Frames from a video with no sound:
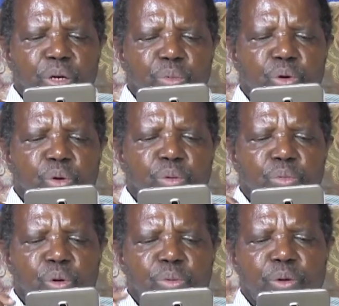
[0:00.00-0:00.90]

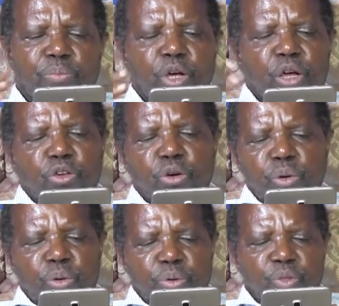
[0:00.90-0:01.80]
you
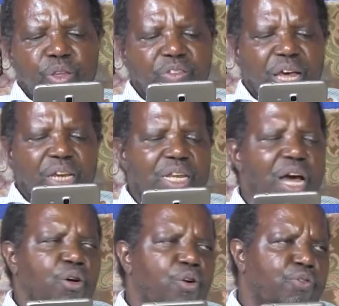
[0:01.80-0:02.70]
know, this
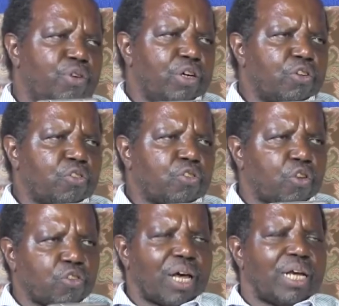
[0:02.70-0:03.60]
idea of
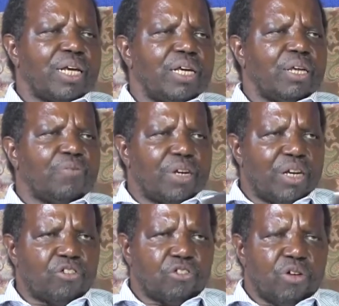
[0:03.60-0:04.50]
sorcery,
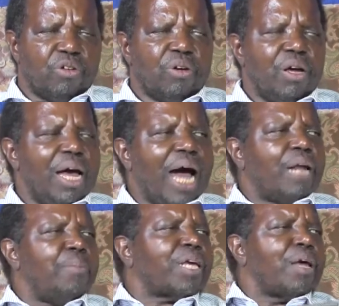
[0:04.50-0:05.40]
divination,
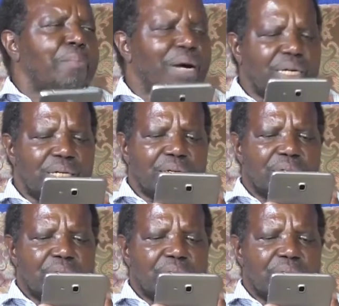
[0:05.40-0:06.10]
and making money